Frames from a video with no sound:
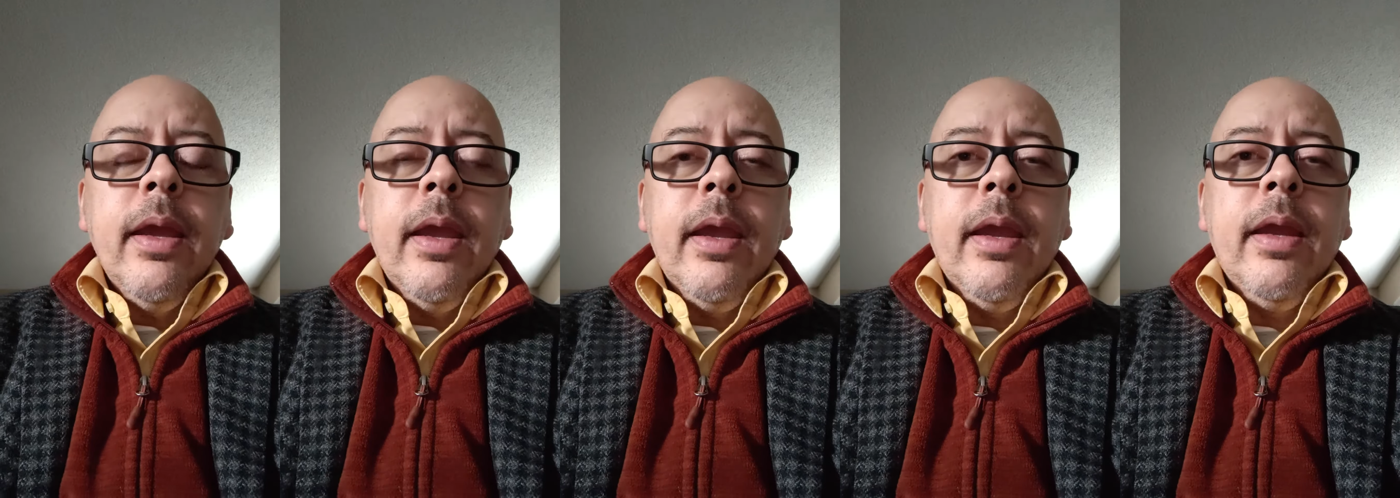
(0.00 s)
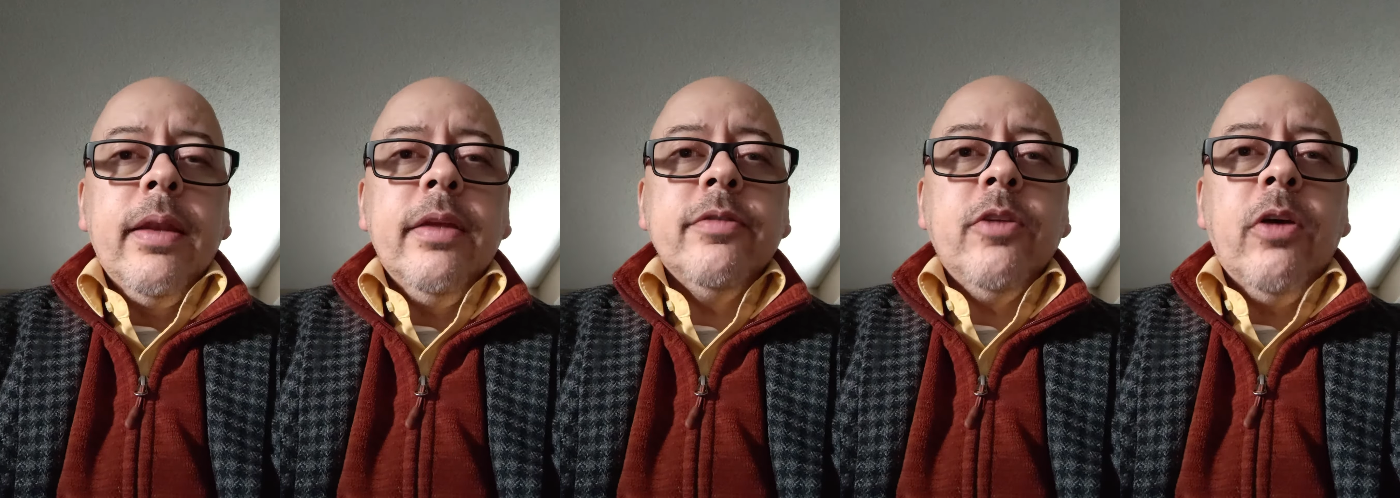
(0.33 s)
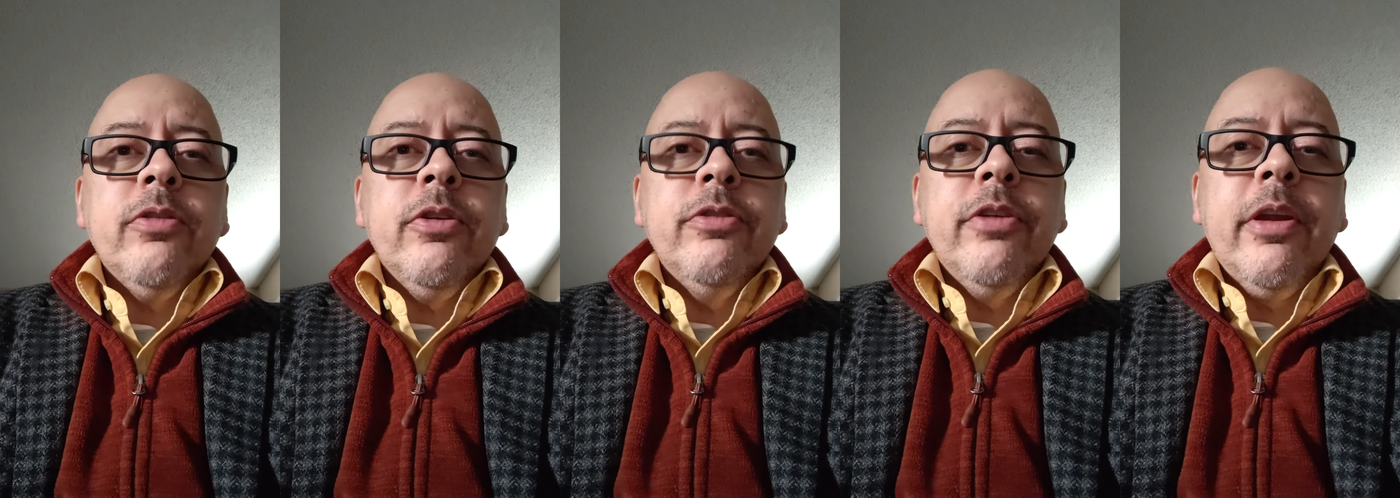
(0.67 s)
and it's
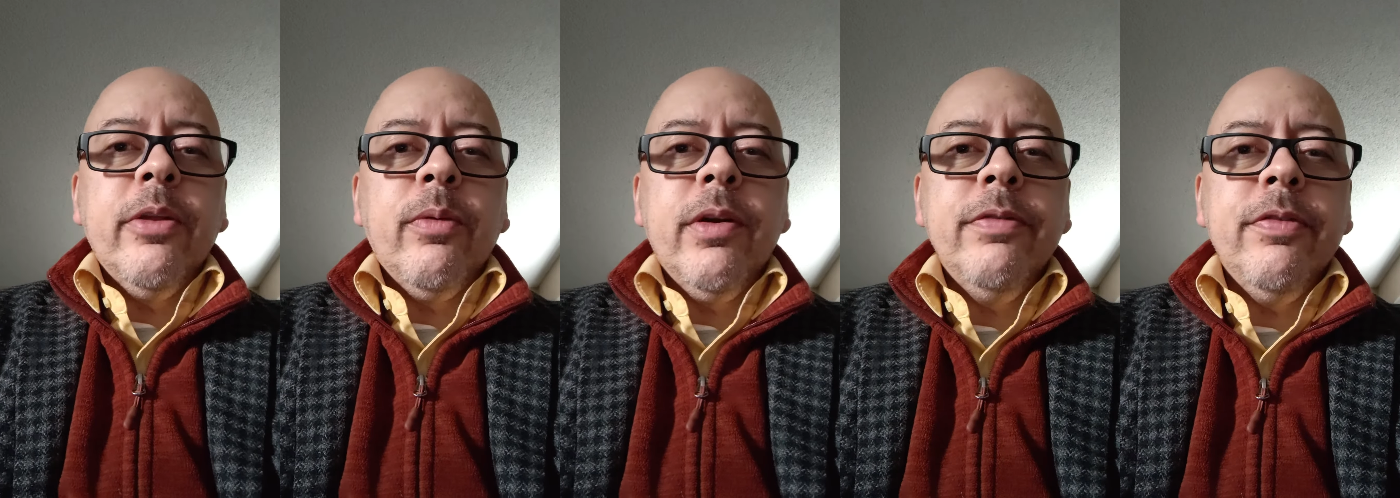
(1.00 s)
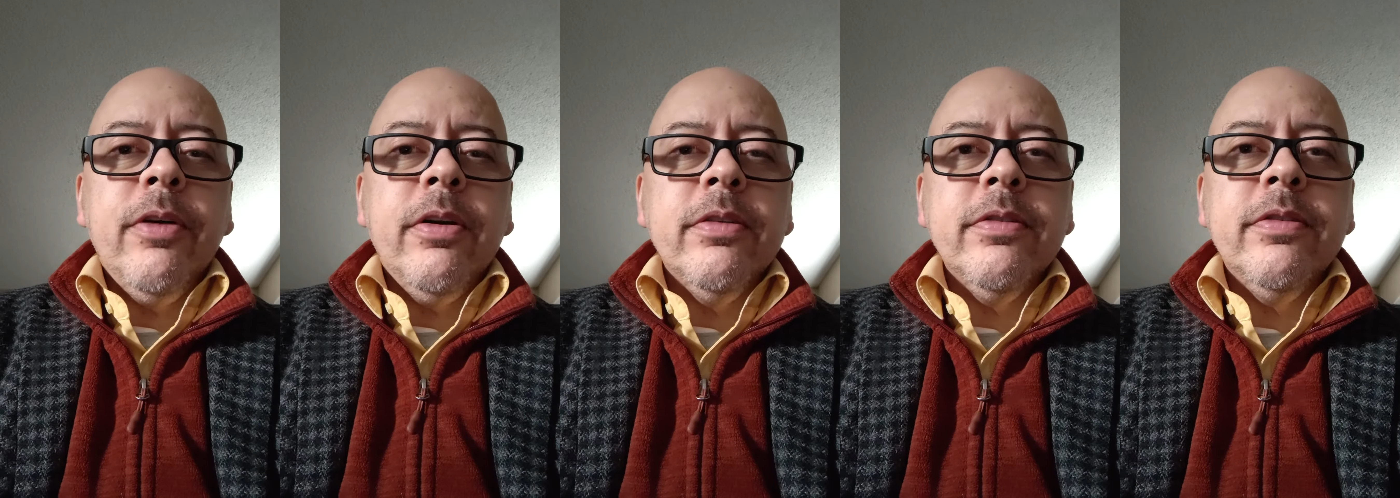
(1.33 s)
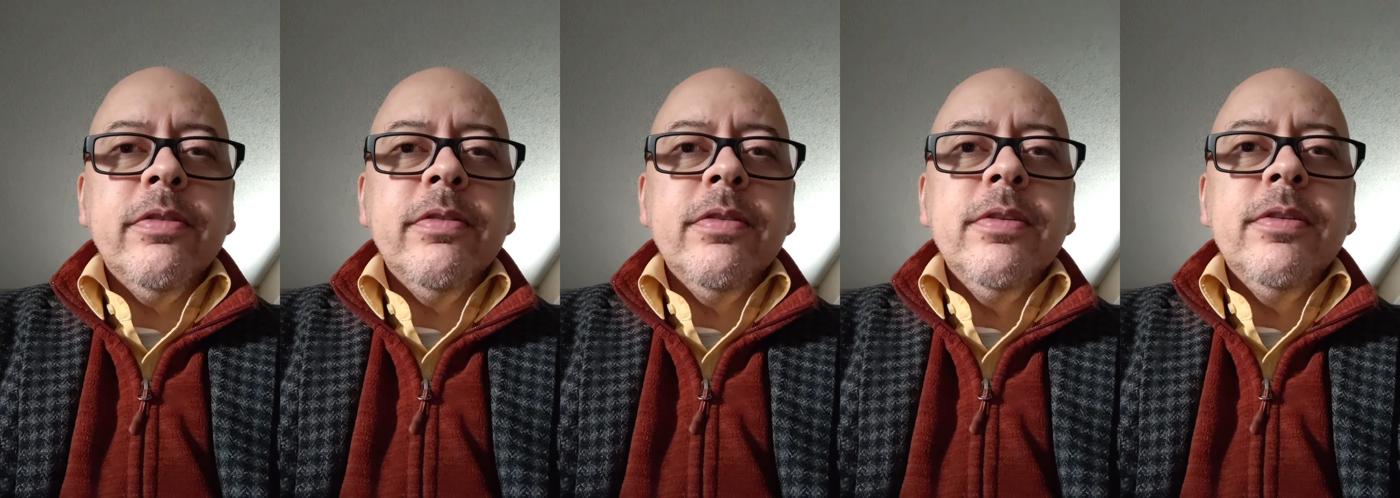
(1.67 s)
also January
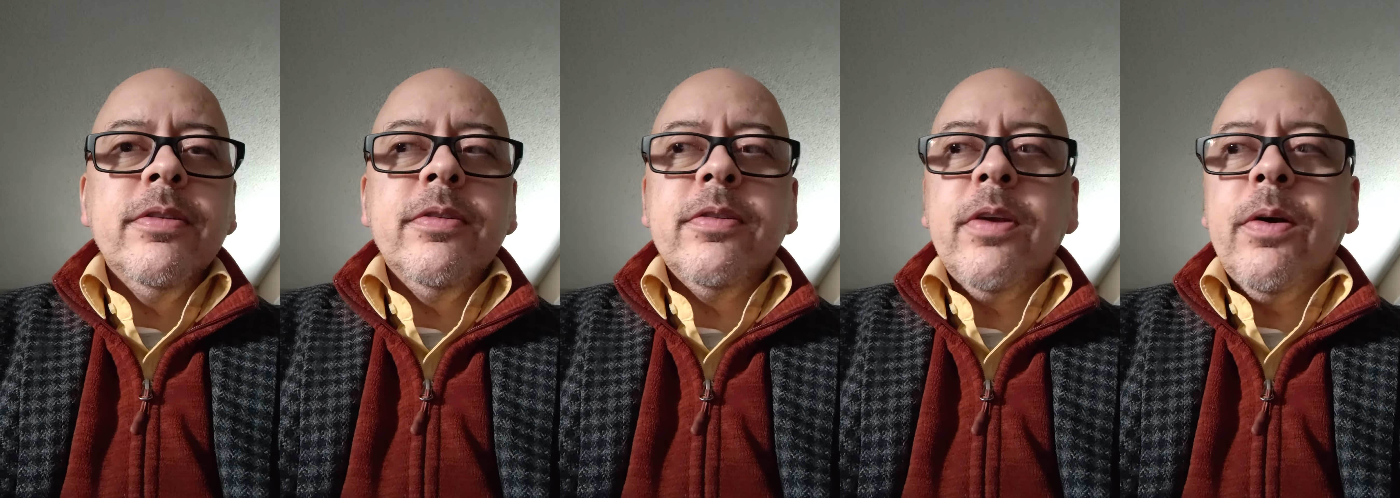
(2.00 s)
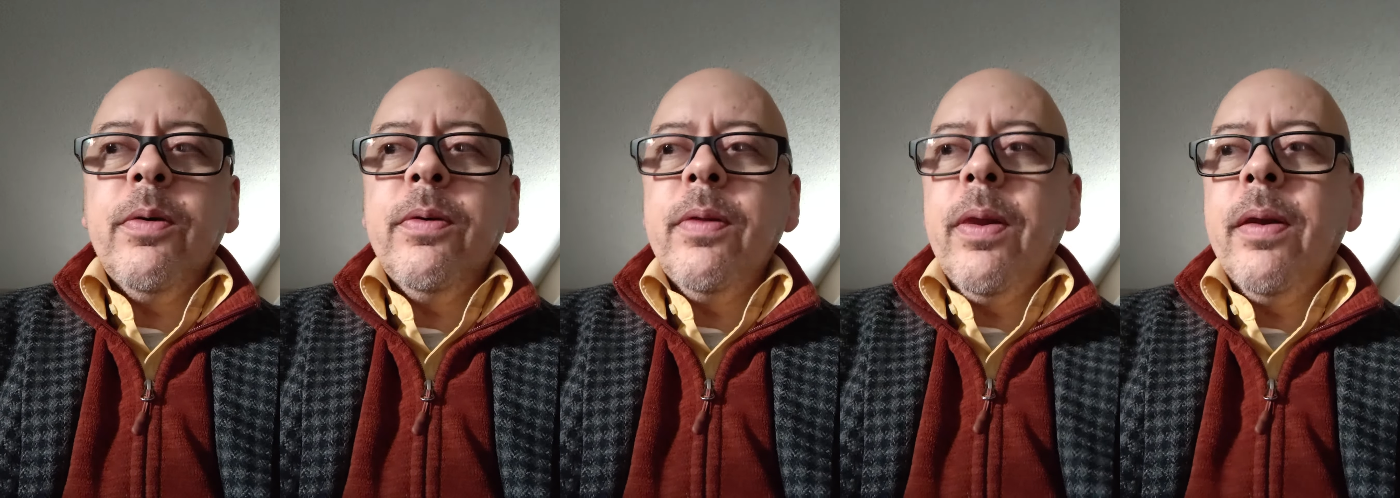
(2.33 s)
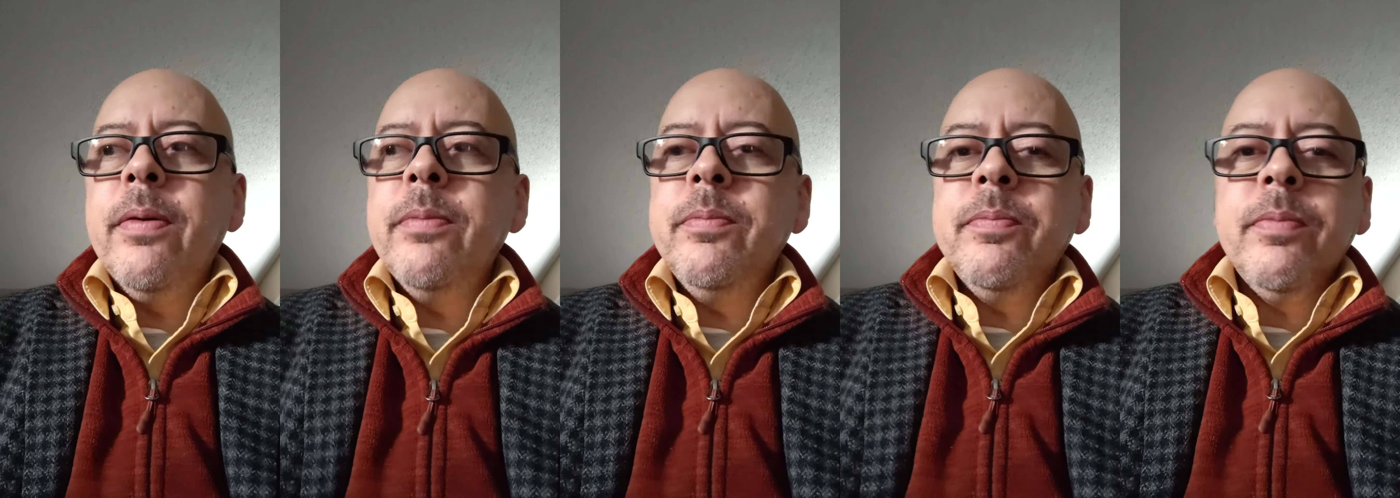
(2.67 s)
1st, so
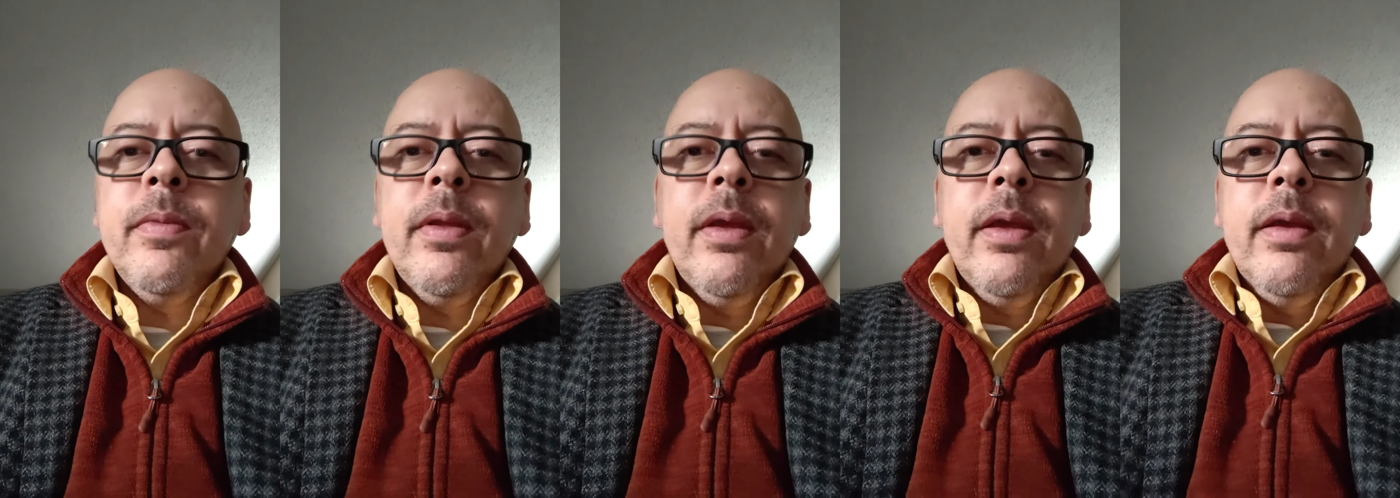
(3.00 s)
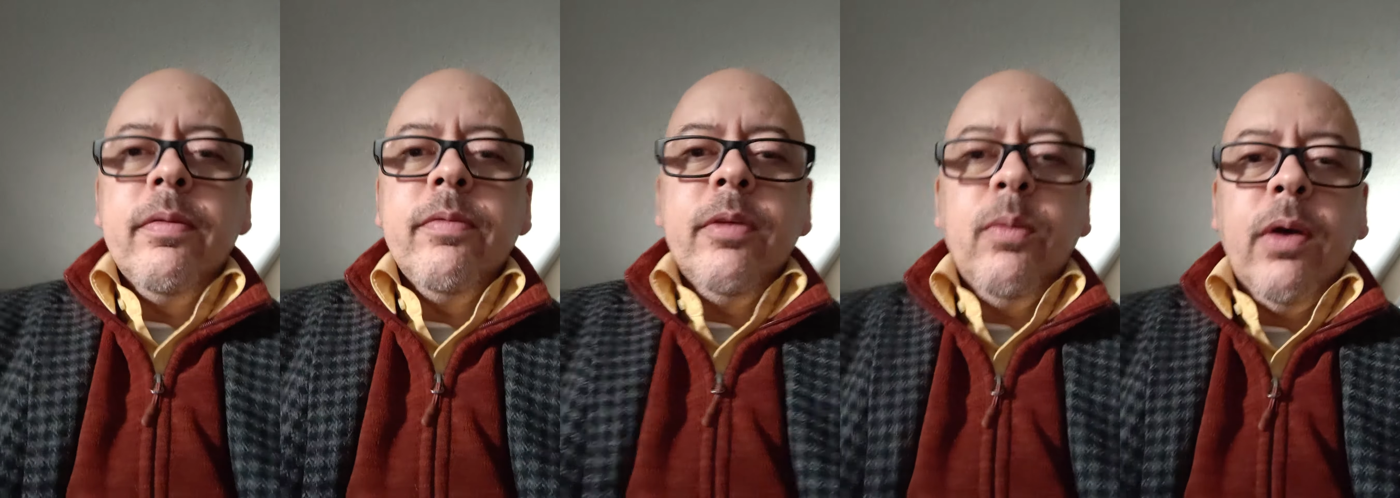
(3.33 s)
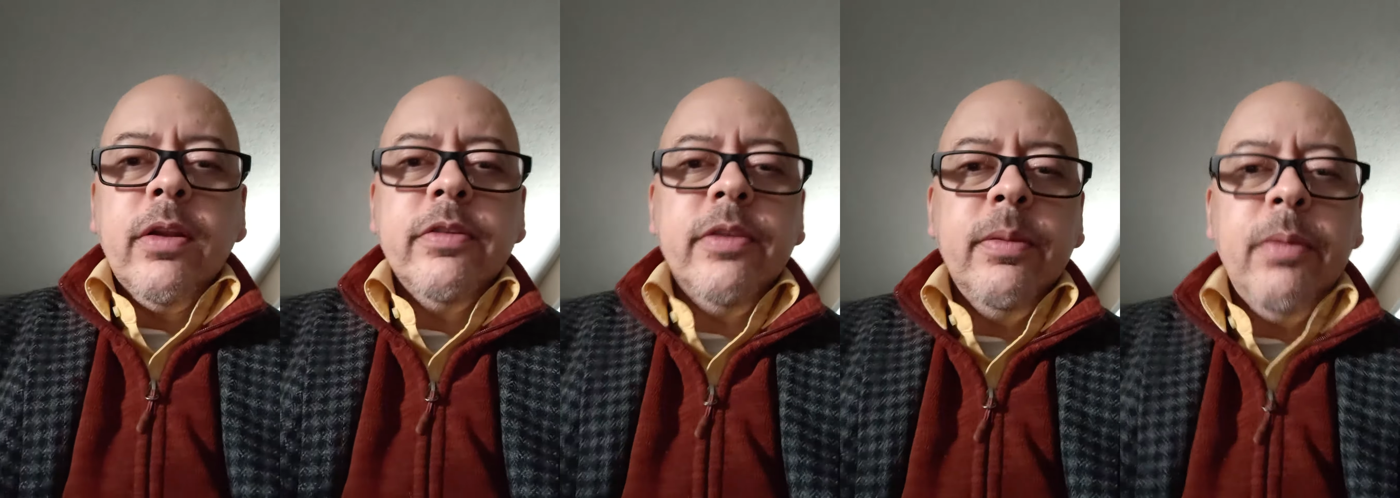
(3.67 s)
you
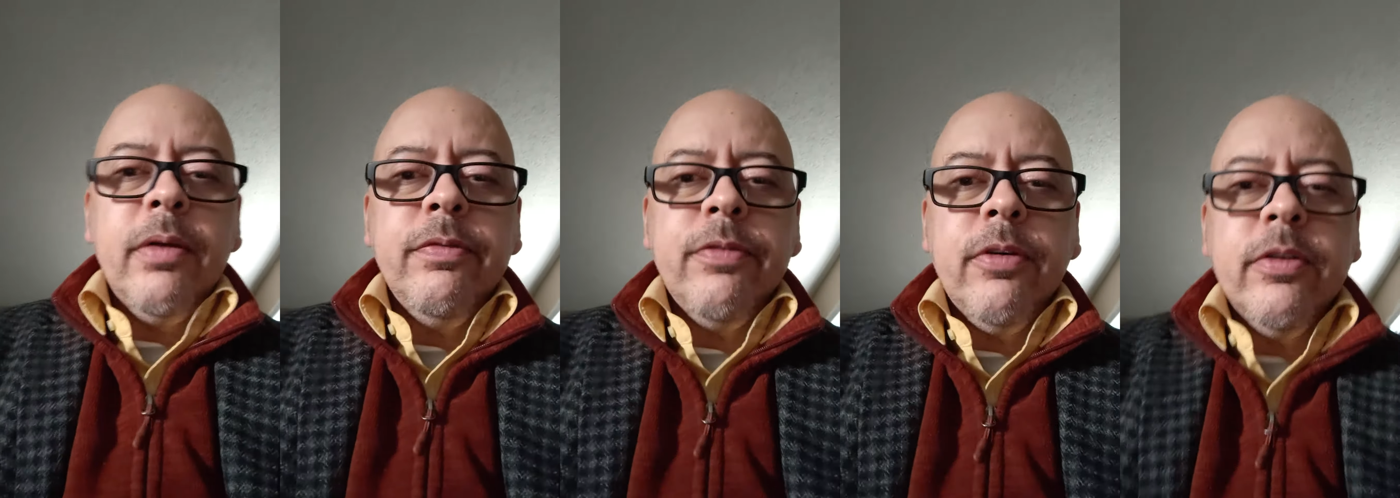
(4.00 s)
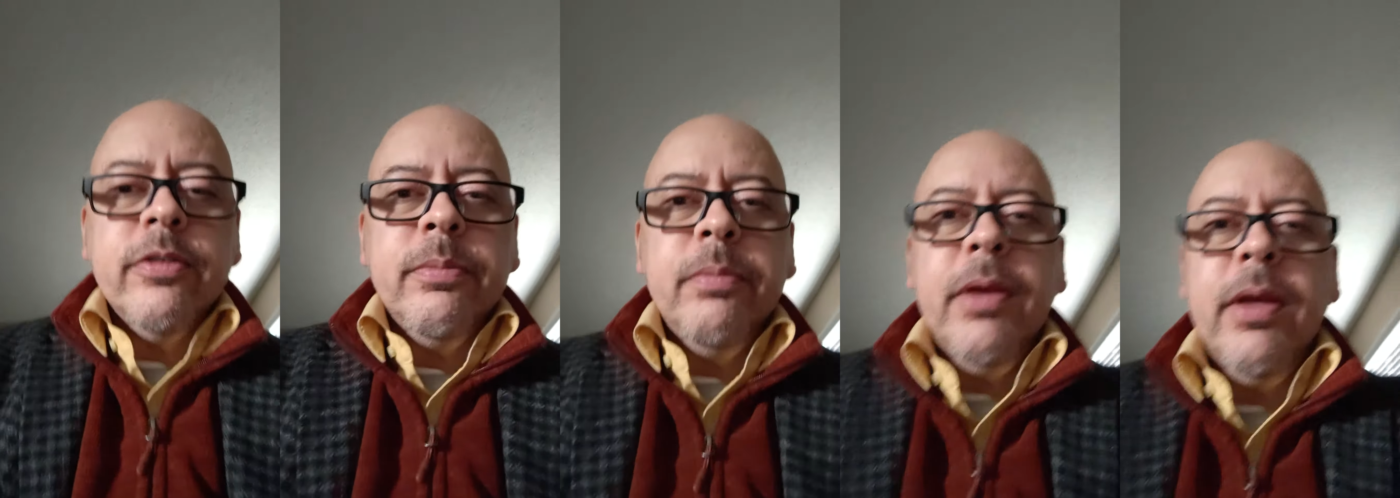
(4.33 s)
want to see my first